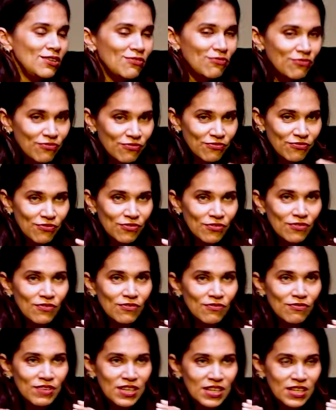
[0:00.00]
If
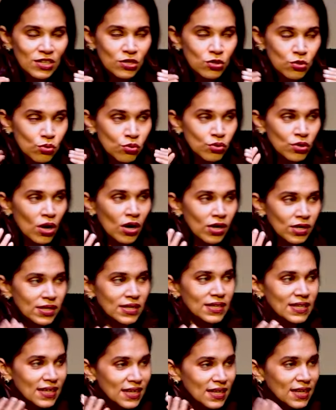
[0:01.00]
we do
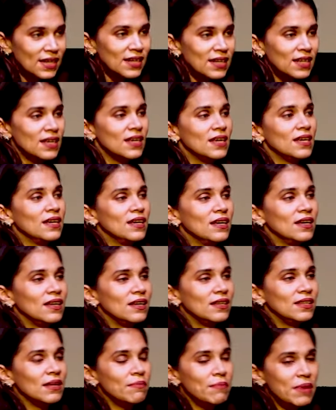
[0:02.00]
not heed
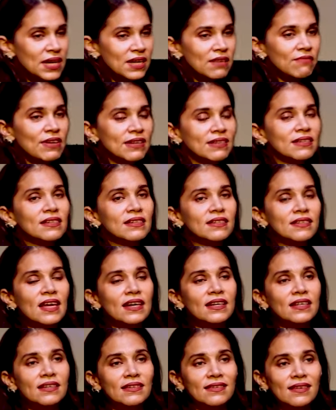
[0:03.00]
the many vessels
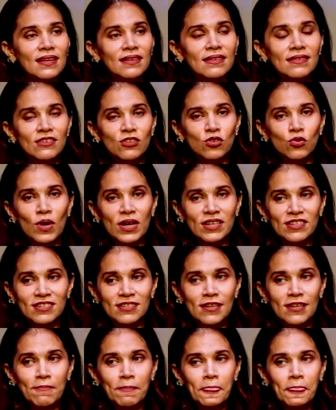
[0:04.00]
that he sends to
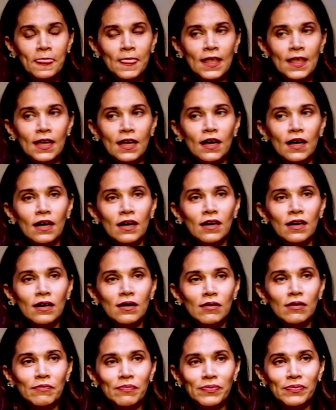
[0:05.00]
us
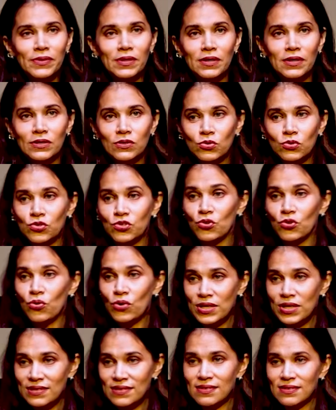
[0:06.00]
to
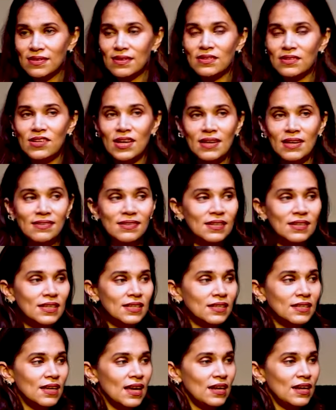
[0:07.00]
show his
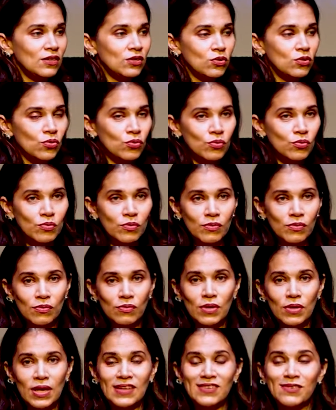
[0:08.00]
chastening and to
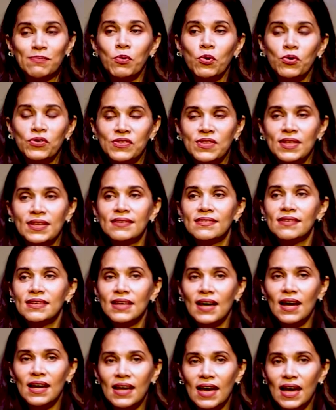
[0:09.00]
expose things
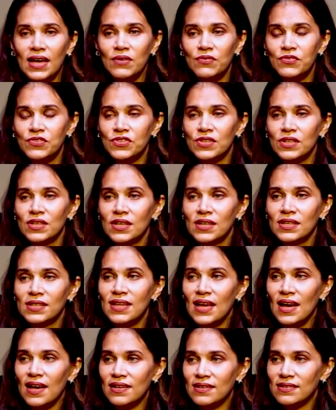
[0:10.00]
in our lives,
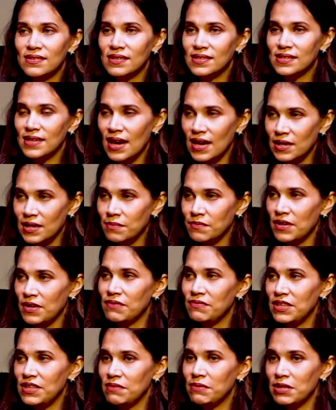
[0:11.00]
there is a time
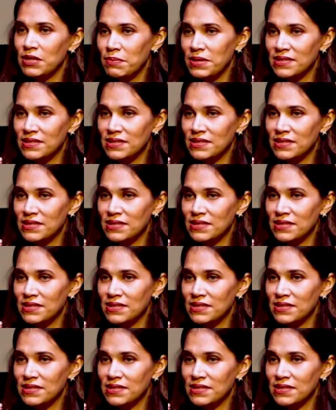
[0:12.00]
when we will